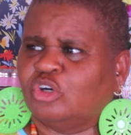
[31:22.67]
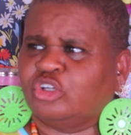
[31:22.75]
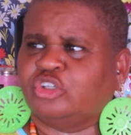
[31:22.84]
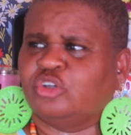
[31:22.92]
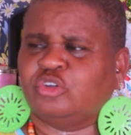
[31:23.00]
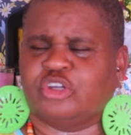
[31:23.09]

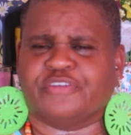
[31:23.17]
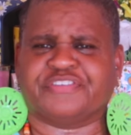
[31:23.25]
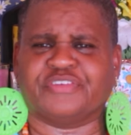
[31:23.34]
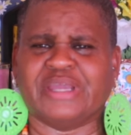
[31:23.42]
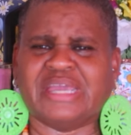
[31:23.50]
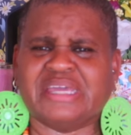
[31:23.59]
your
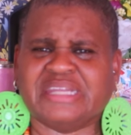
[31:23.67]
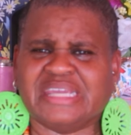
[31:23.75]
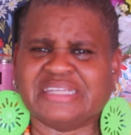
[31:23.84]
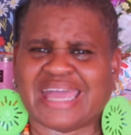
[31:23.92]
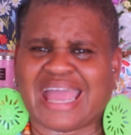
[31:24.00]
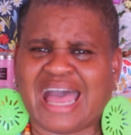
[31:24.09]
friend
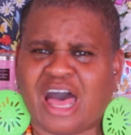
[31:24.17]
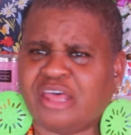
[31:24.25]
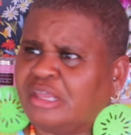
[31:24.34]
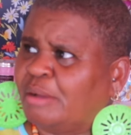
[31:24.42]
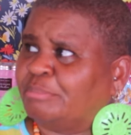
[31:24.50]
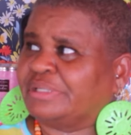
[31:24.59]
in the
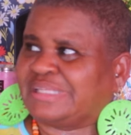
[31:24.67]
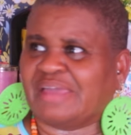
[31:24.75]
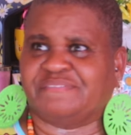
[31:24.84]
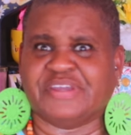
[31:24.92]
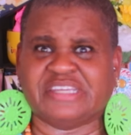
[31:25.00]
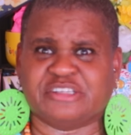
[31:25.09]
house, but
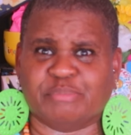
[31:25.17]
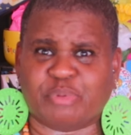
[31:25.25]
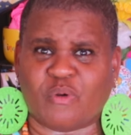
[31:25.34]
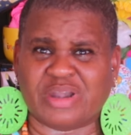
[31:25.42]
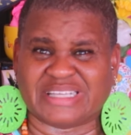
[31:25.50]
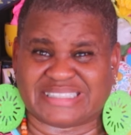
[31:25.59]
that vision
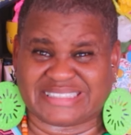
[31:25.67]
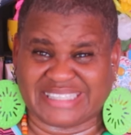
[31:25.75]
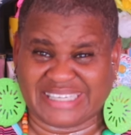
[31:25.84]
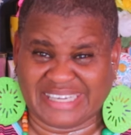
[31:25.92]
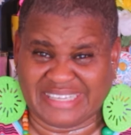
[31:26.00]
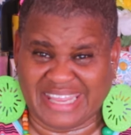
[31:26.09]
board is
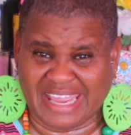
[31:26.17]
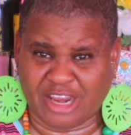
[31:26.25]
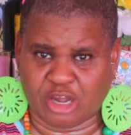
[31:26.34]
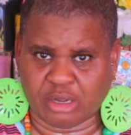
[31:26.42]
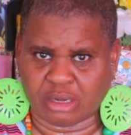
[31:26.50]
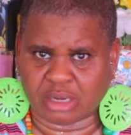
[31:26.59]
sitting
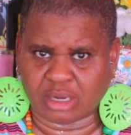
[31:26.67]
there,